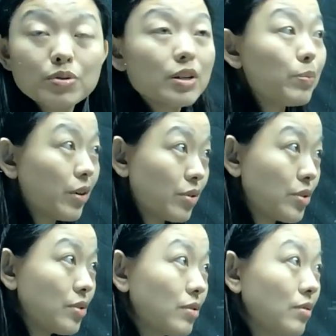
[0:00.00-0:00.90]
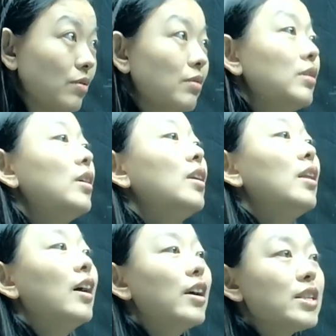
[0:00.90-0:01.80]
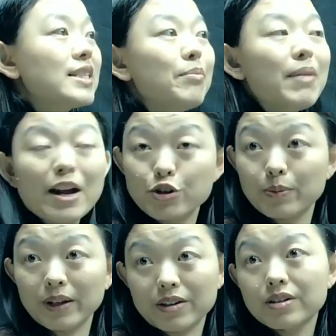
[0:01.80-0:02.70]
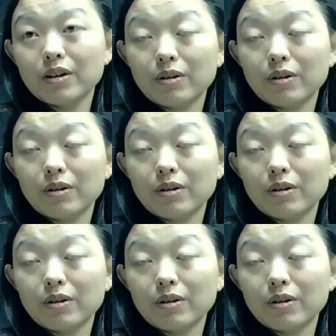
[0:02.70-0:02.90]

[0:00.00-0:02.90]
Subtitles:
surplus as the measurement.